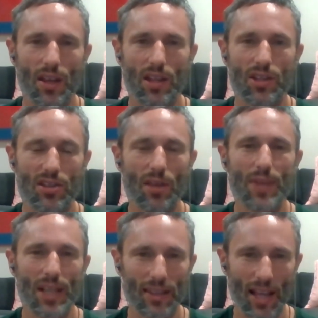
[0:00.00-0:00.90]
into
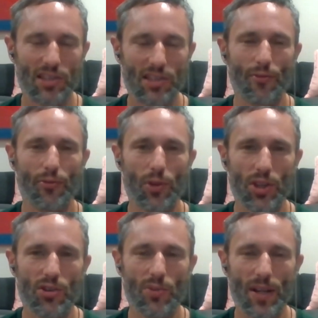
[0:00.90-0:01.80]
something less than fully
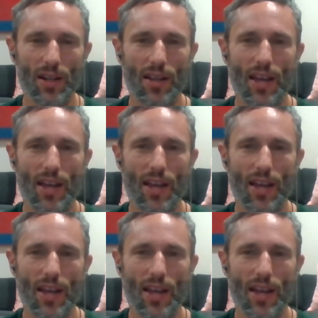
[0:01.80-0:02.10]
human.